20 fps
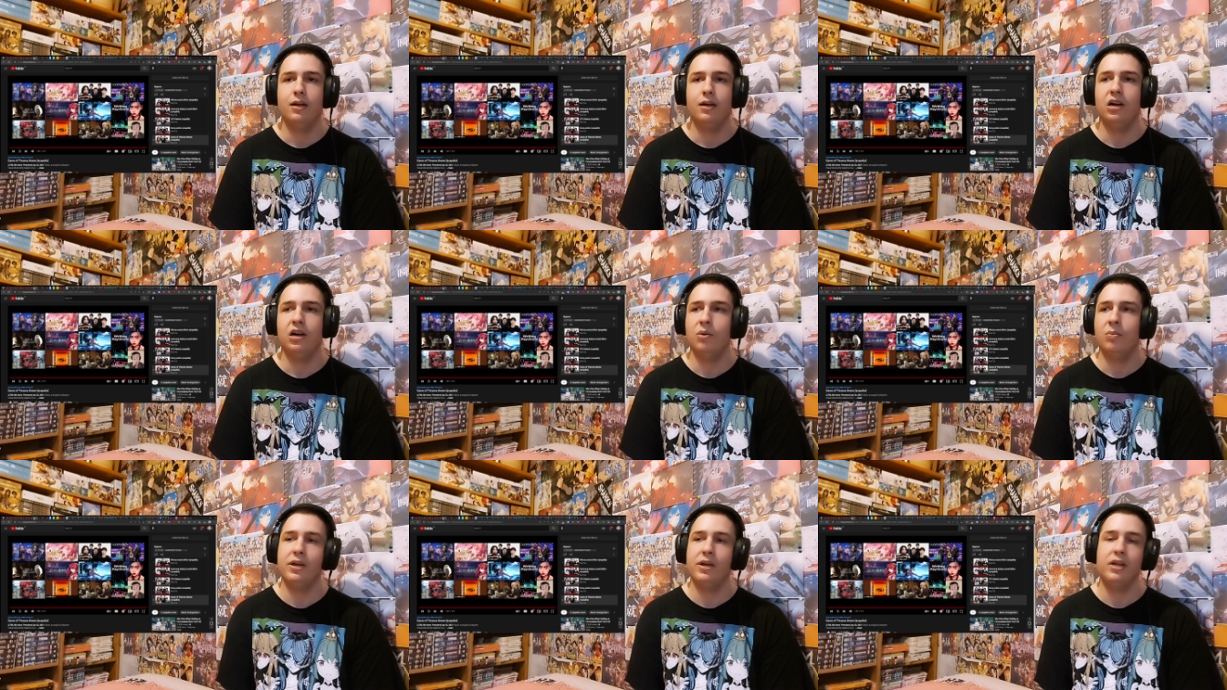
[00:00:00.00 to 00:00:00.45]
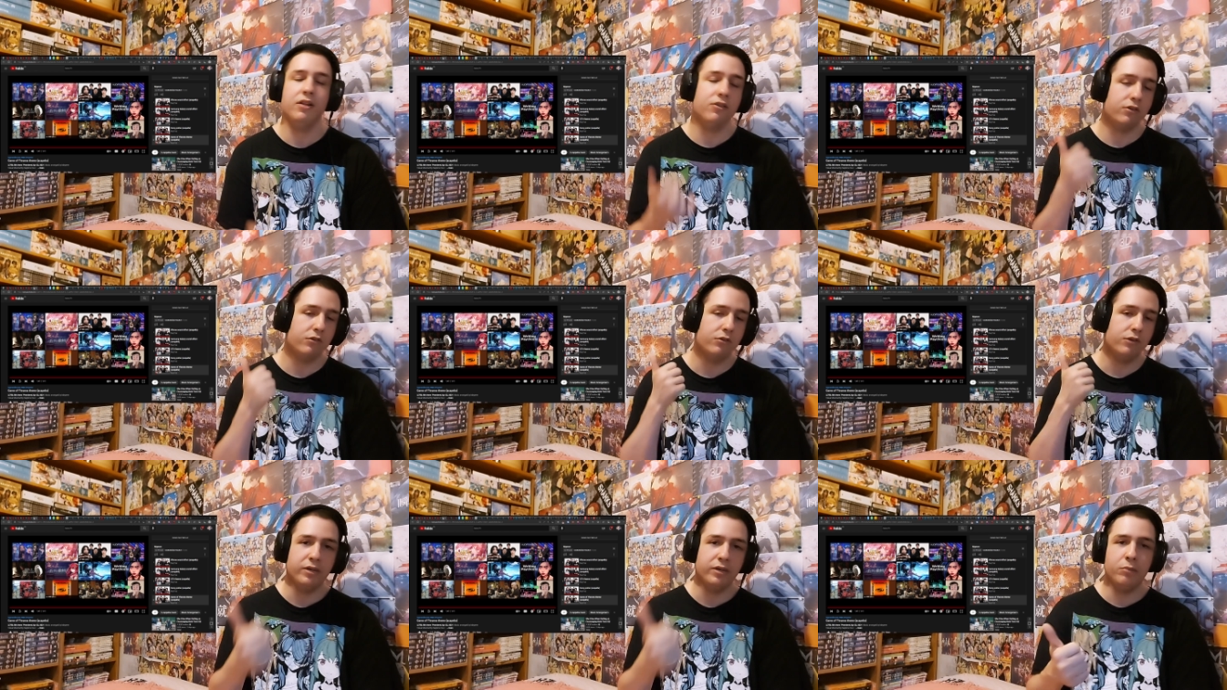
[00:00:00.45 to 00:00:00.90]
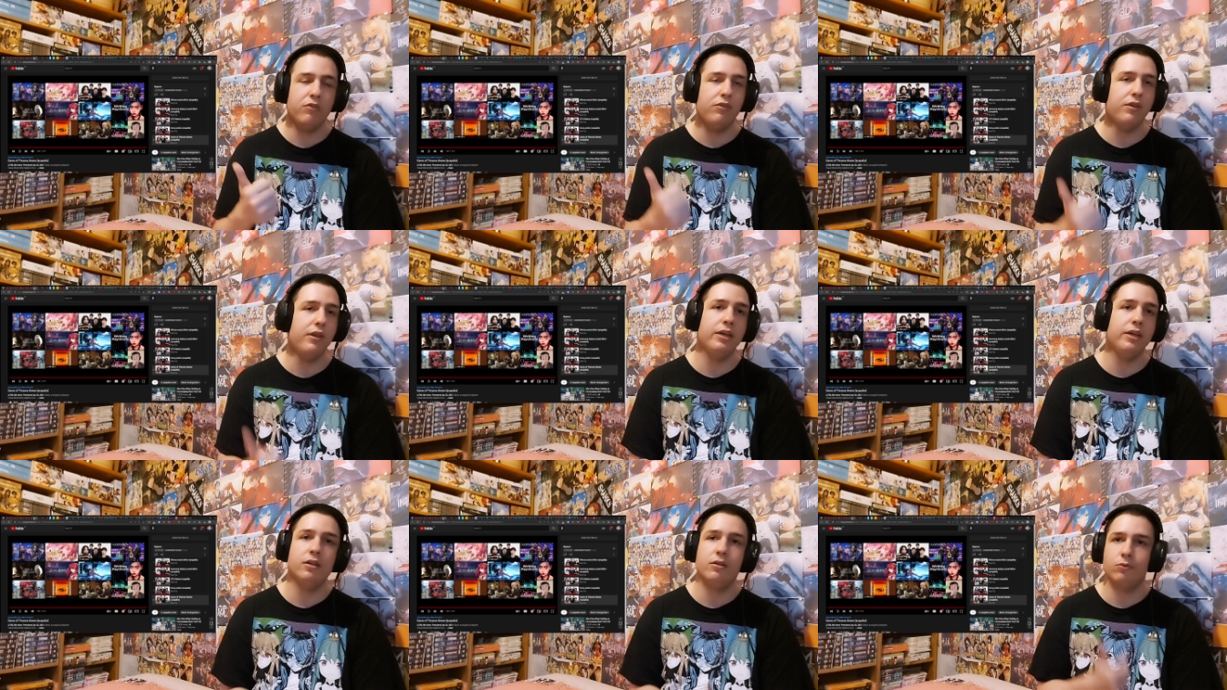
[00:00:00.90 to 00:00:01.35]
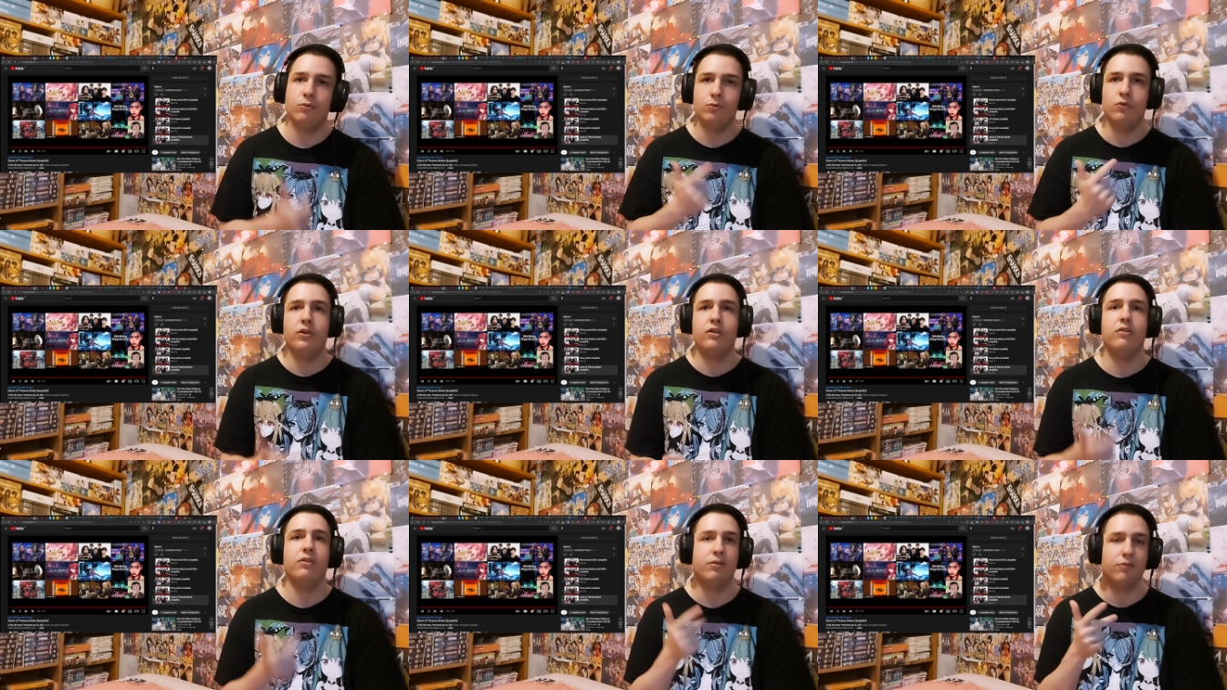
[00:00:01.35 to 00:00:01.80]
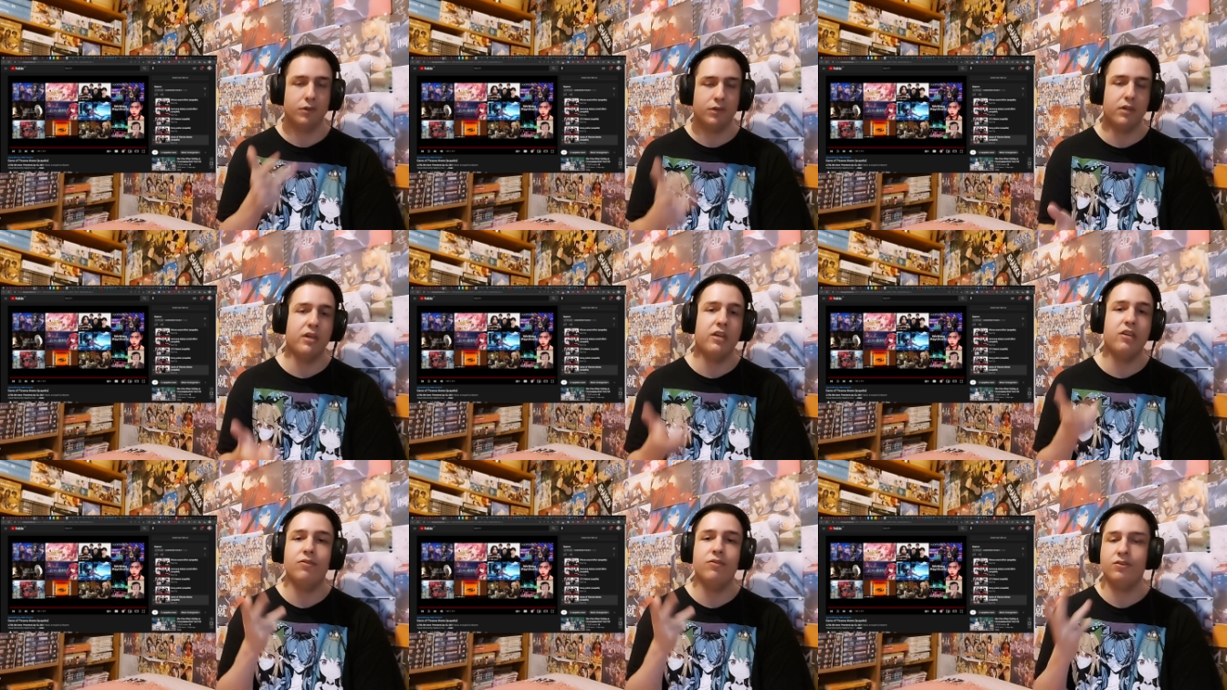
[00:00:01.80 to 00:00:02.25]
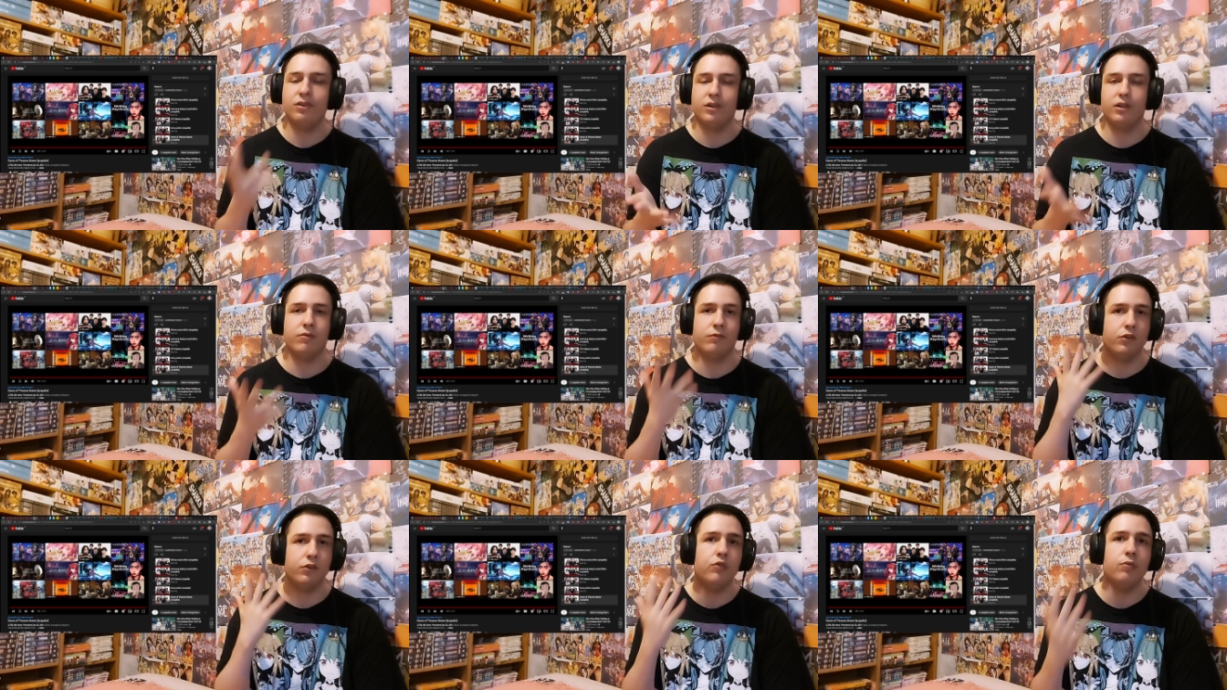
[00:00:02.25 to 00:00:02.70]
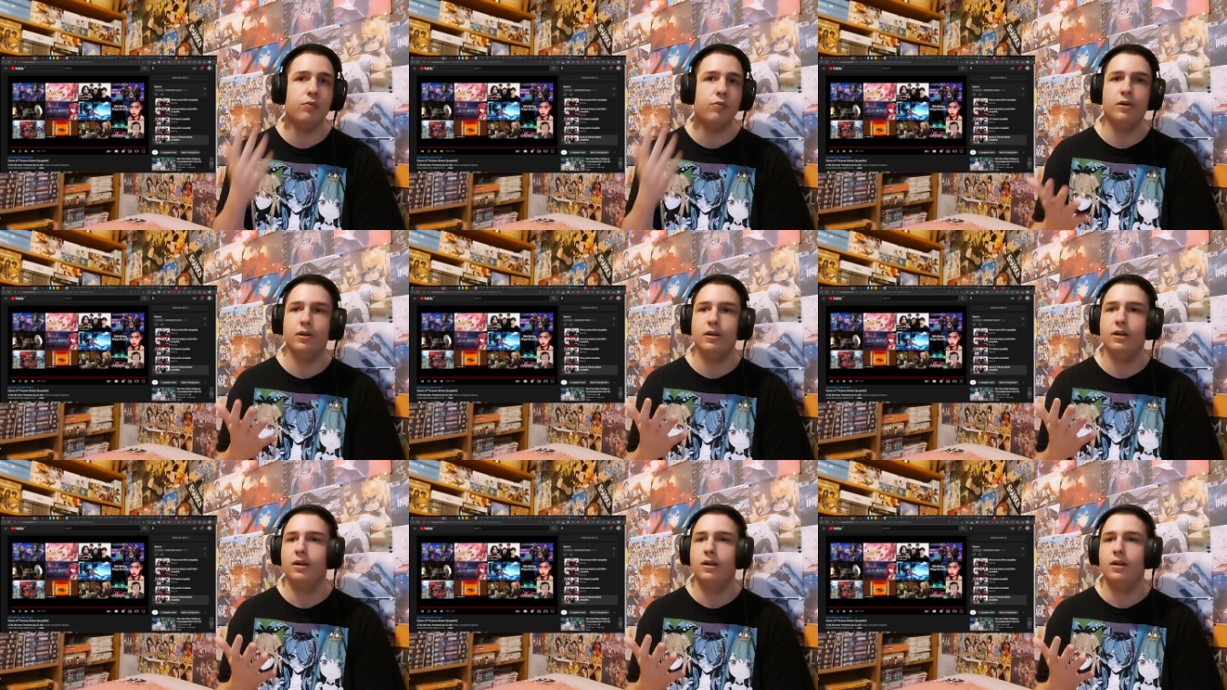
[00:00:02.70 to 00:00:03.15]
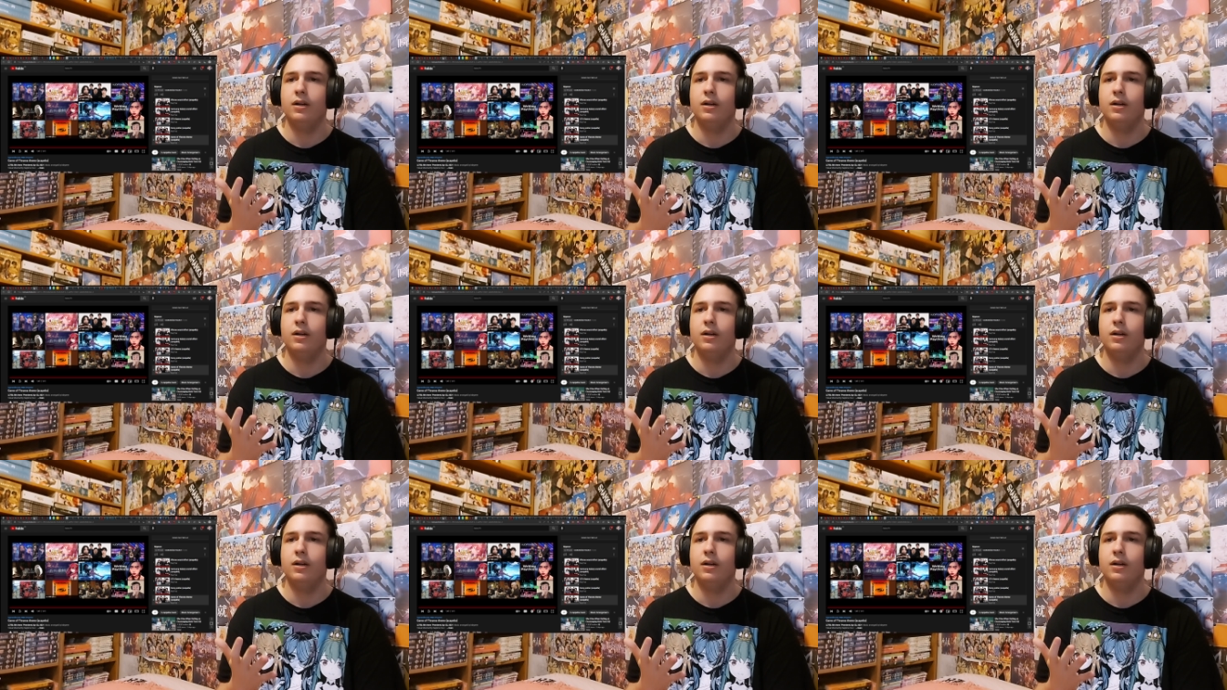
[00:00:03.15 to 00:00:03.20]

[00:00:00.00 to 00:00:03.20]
uh, be it Korean music, utaite, vocalist, vsinger, vtuber,